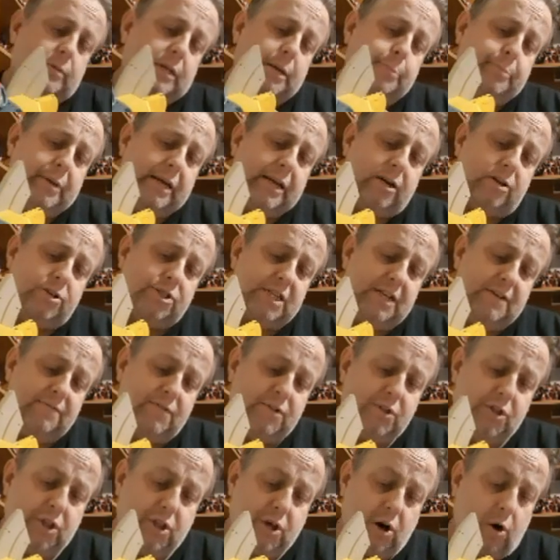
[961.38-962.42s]
because
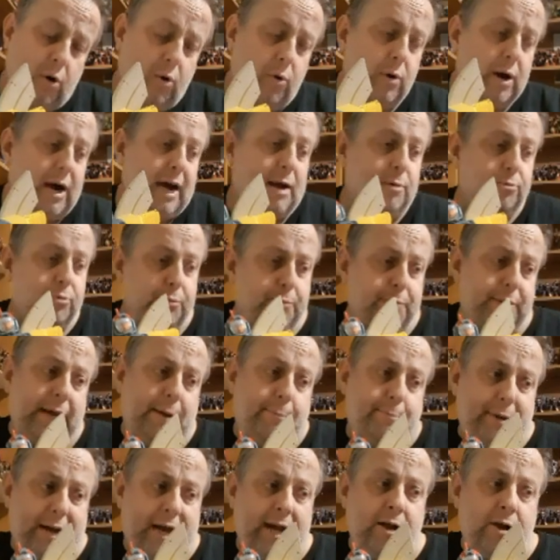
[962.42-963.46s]
even though I would
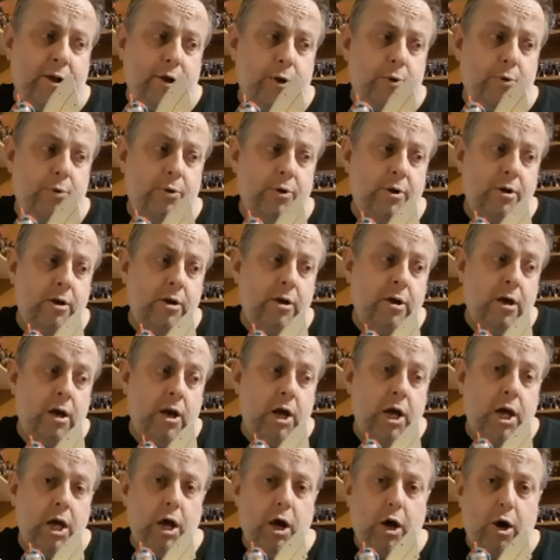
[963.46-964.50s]
pick Pangu
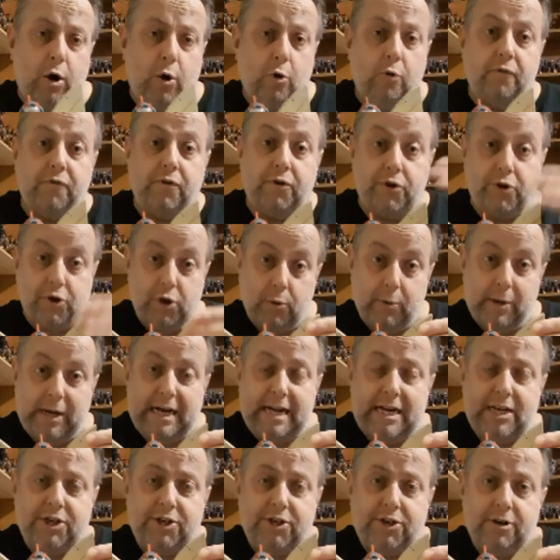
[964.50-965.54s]
over
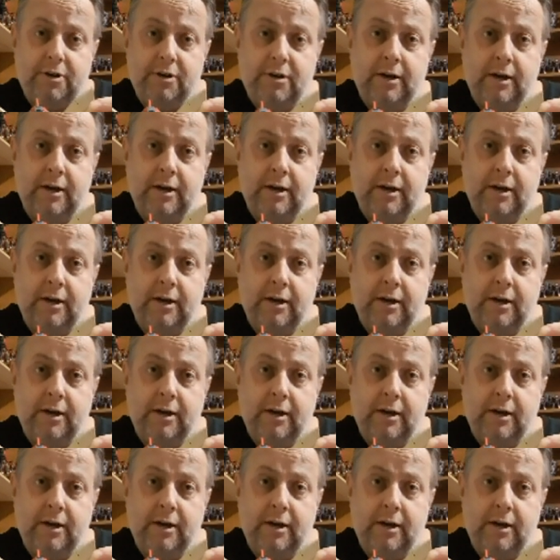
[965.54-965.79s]
Newage,